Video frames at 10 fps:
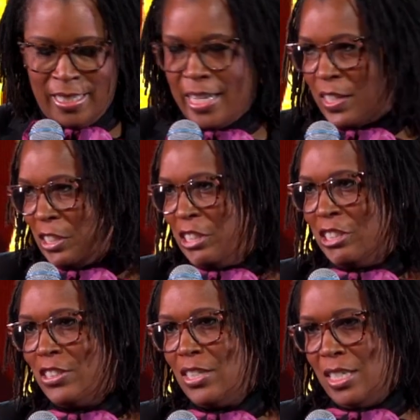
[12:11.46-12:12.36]
see the
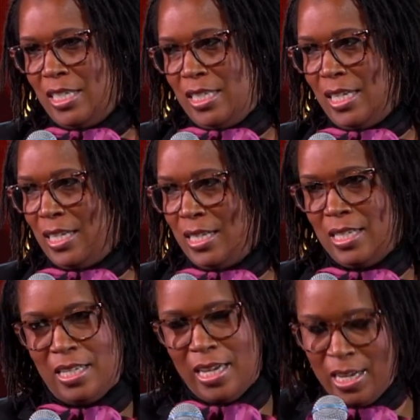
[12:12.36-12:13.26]
good
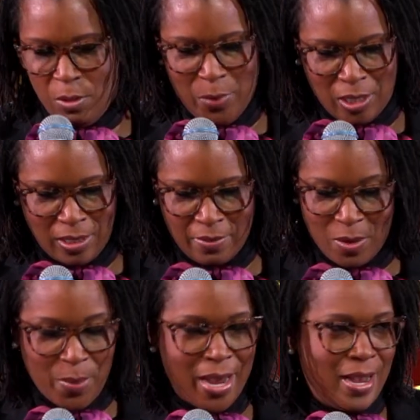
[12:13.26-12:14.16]
in the middle of the
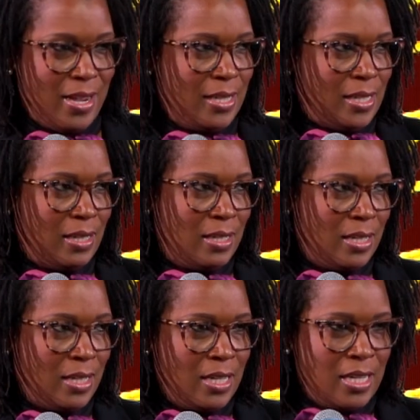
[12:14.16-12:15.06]
bad,
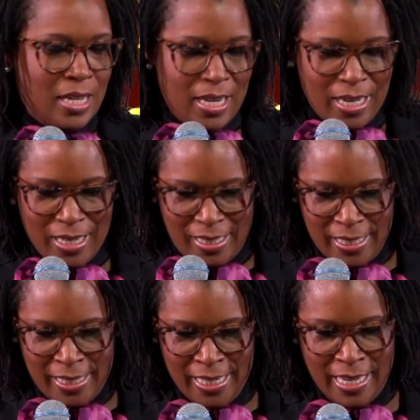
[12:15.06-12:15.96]
to
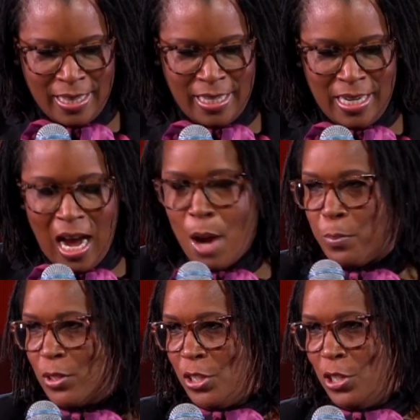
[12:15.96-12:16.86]
see the
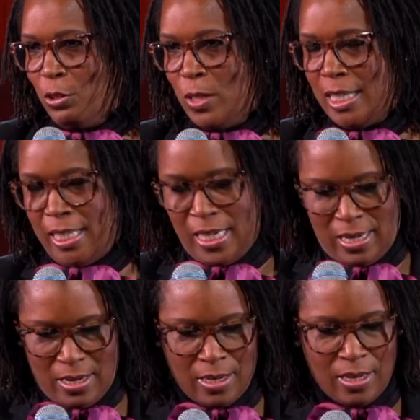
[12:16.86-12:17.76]

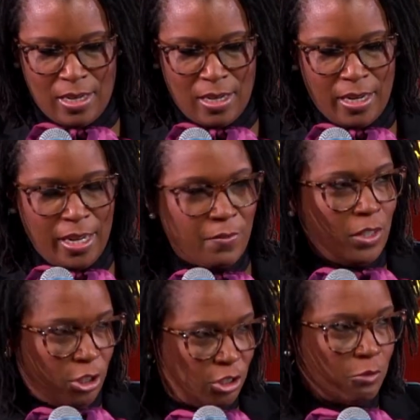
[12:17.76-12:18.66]
opportunity in the
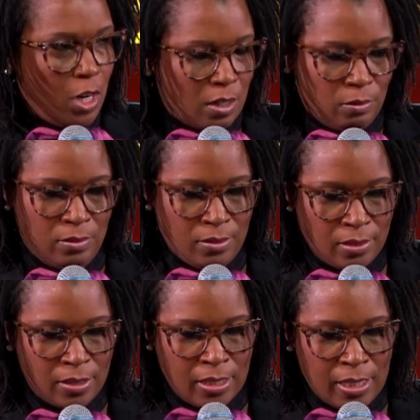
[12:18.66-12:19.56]
struggle,
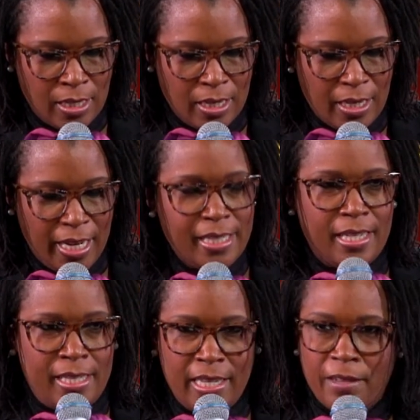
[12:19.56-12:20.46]
and to
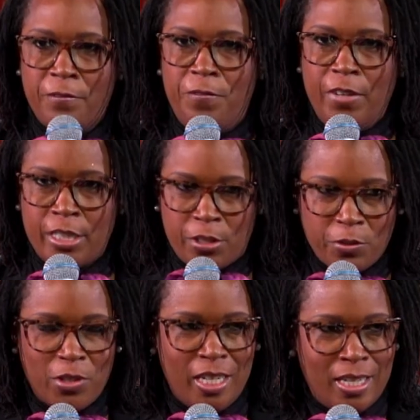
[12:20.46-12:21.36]
see the
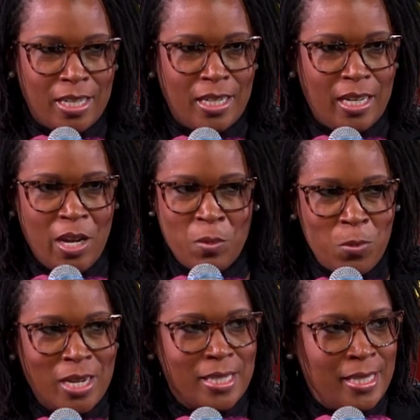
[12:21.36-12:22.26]
victory in
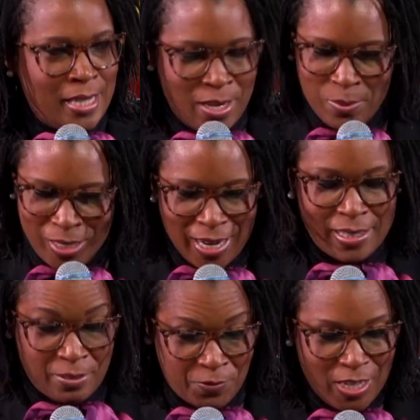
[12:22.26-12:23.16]
what seems like
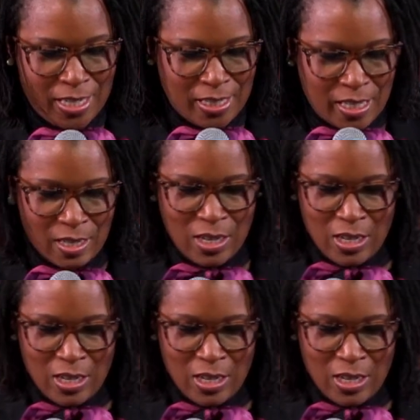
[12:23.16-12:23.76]
defeat.